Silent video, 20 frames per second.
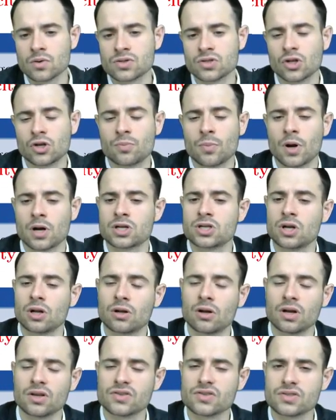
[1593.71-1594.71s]
to the marginal
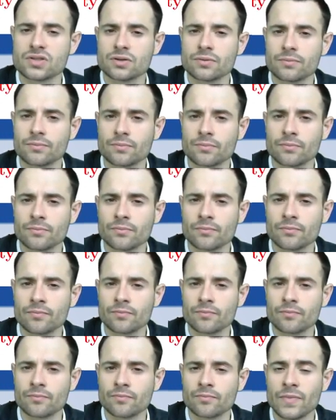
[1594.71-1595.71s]
cost
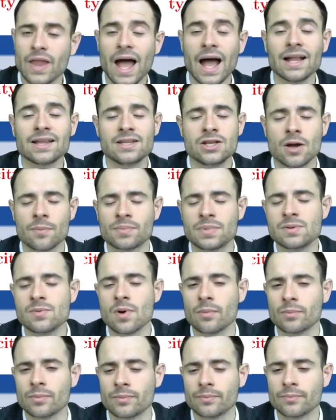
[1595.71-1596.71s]
at the
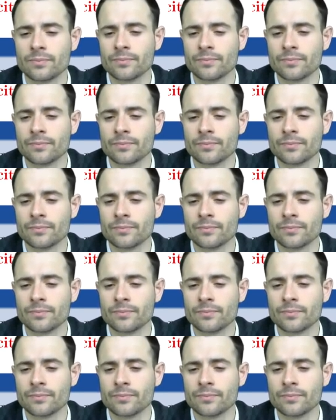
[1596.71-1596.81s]
optimum.